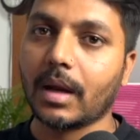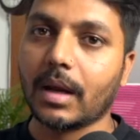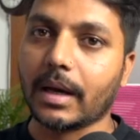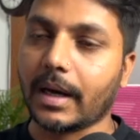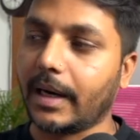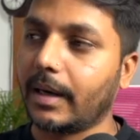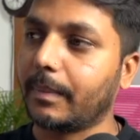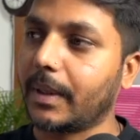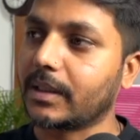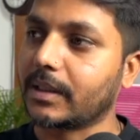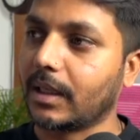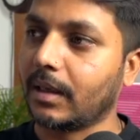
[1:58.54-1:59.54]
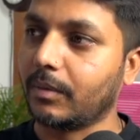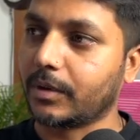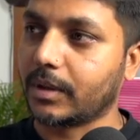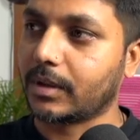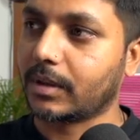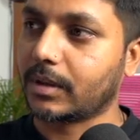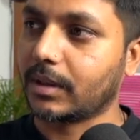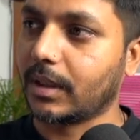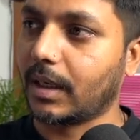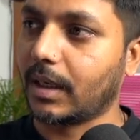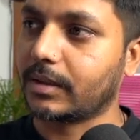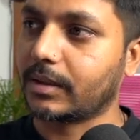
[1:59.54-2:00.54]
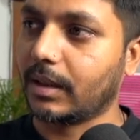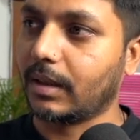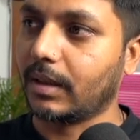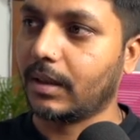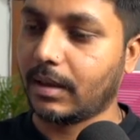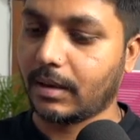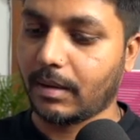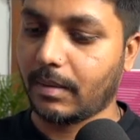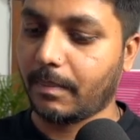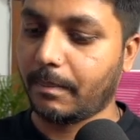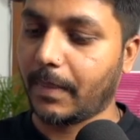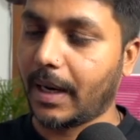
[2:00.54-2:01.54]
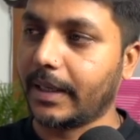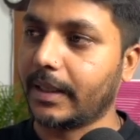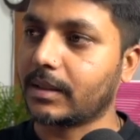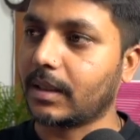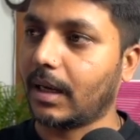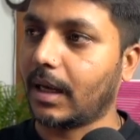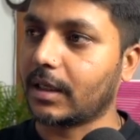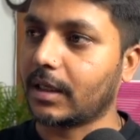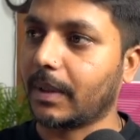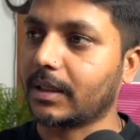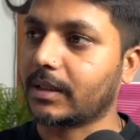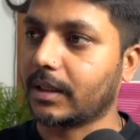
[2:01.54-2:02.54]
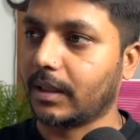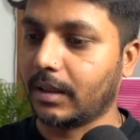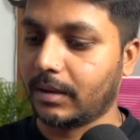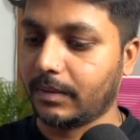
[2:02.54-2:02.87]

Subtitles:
current month sale, which is CR sale minus last month sale,